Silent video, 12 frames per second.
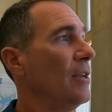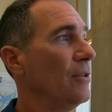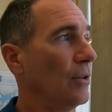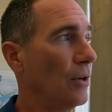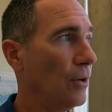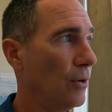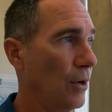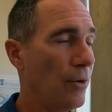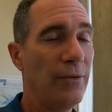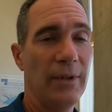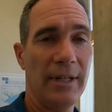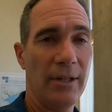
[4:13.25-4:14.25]
So
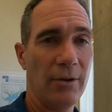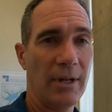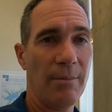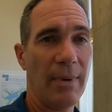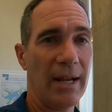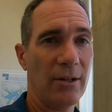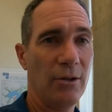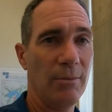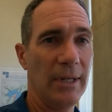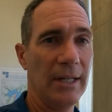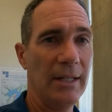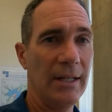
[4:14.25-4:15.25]
hopefully they'll get back to
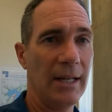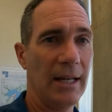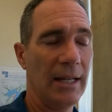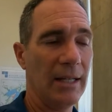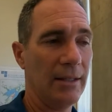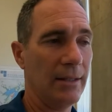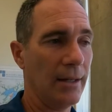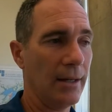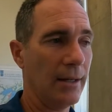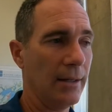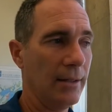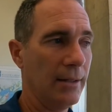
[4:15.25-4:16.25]
me. And
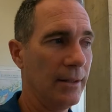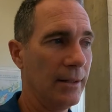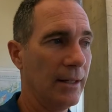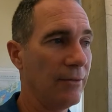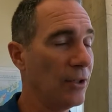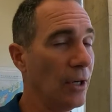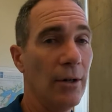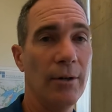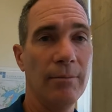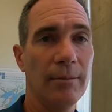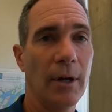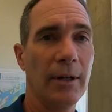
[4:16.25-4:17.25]
uh, if
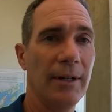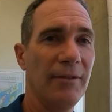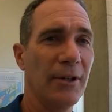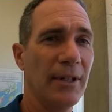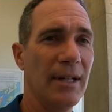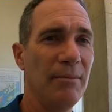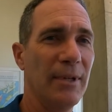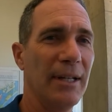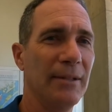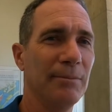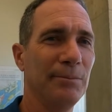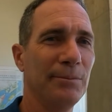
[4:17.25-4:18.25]
so, I'll give you an
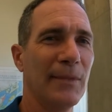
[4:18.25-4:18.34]
update.